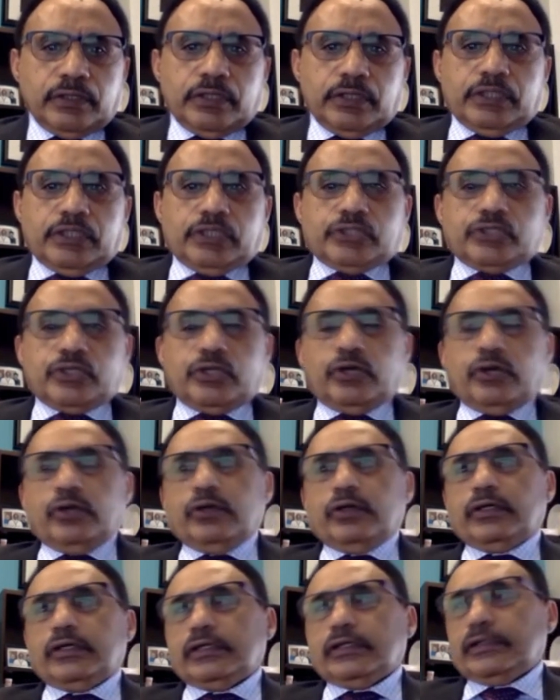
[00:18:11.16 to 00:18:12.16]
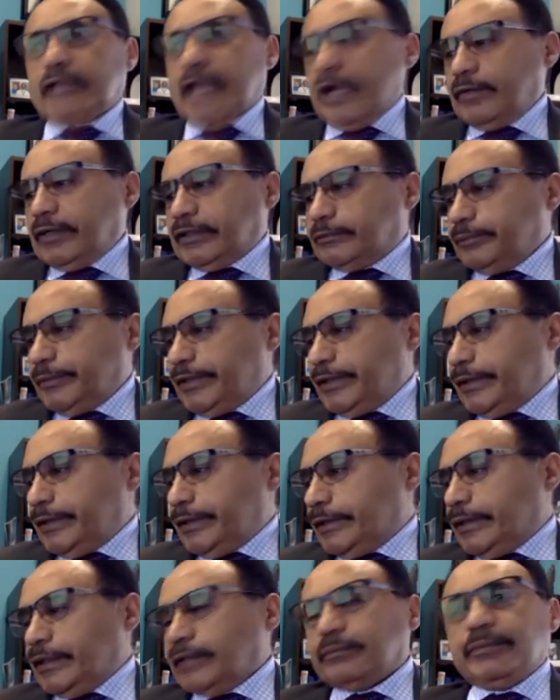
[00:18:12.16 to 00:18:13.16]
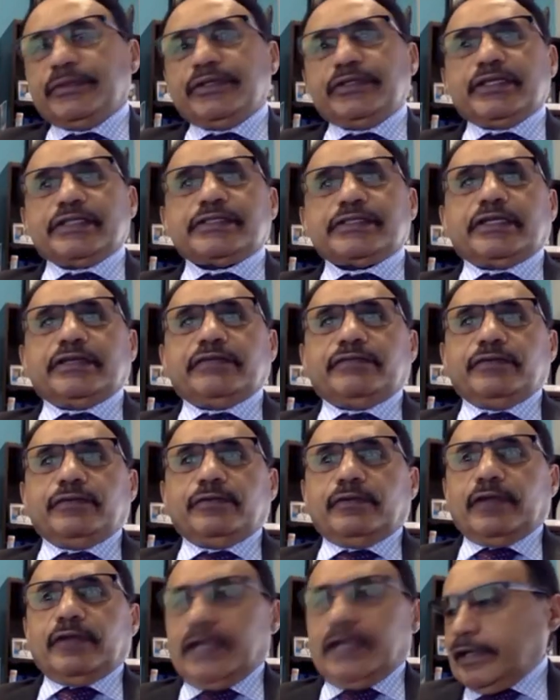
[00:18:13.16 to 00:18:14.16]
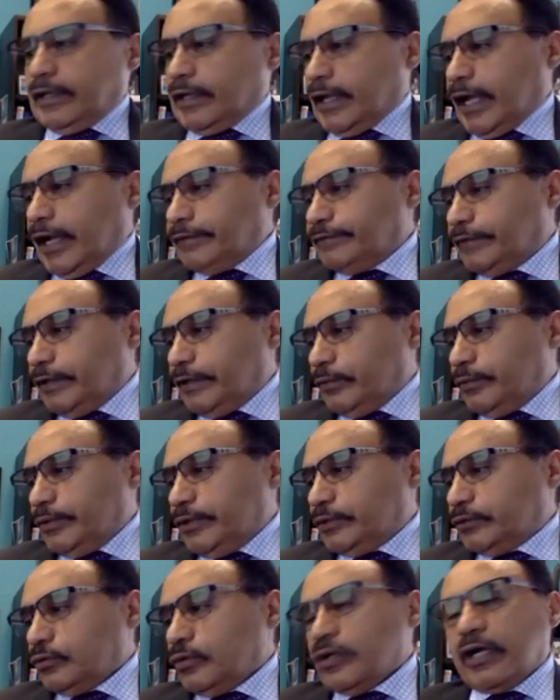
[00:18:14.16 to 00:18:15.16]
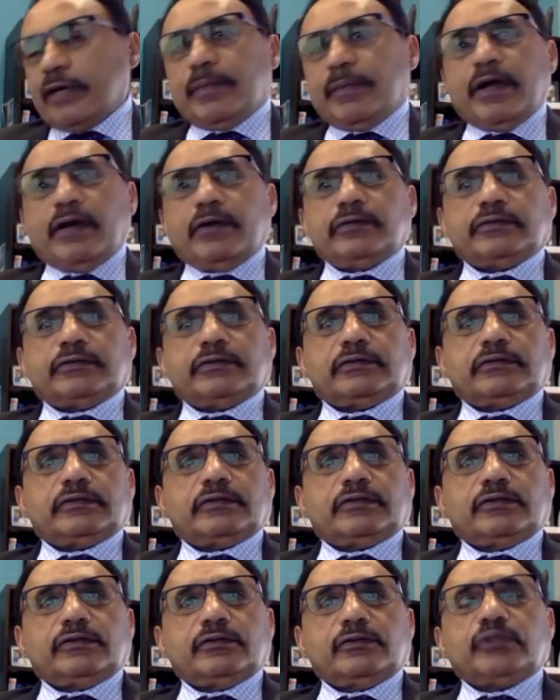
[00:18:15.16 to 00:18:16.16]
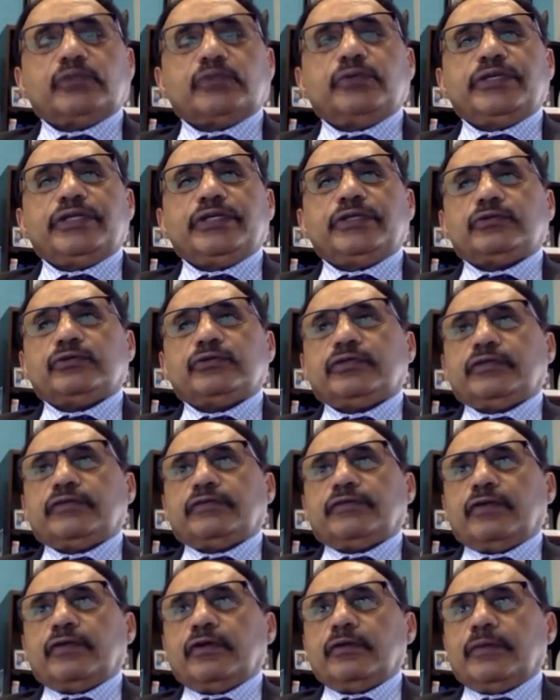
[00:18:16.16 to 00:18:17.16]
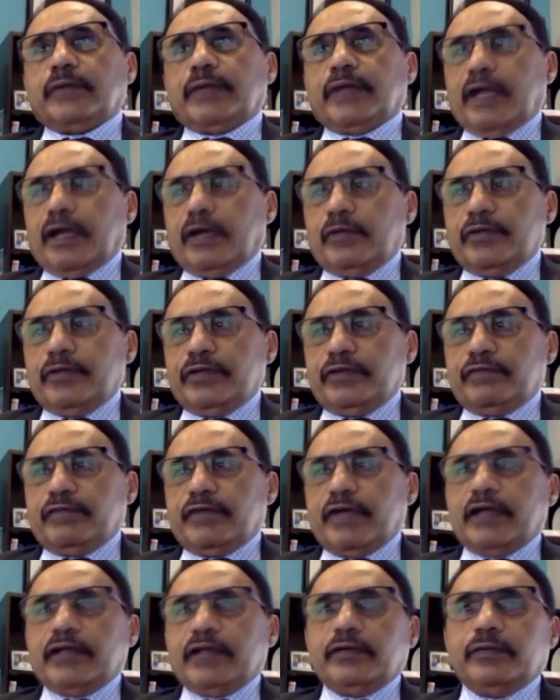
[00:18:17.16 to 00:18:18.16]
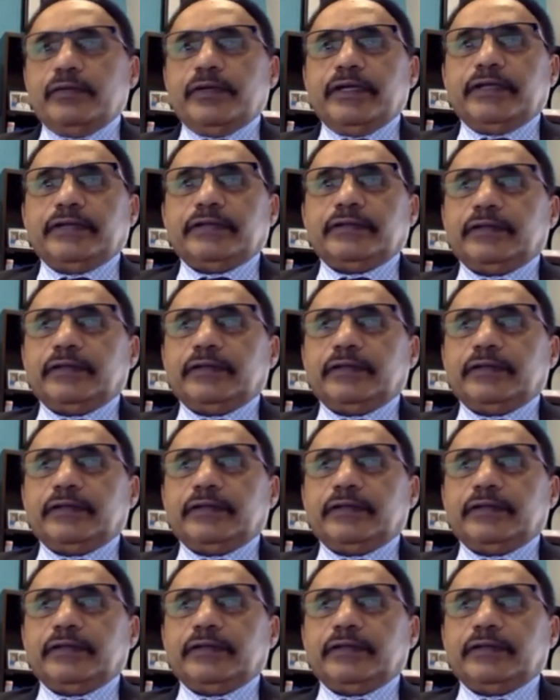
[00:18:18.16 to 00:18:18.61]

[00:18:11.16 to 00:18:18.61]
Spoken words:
So now let me just give you, like, after we talk about what we need to develop and how we evaluate,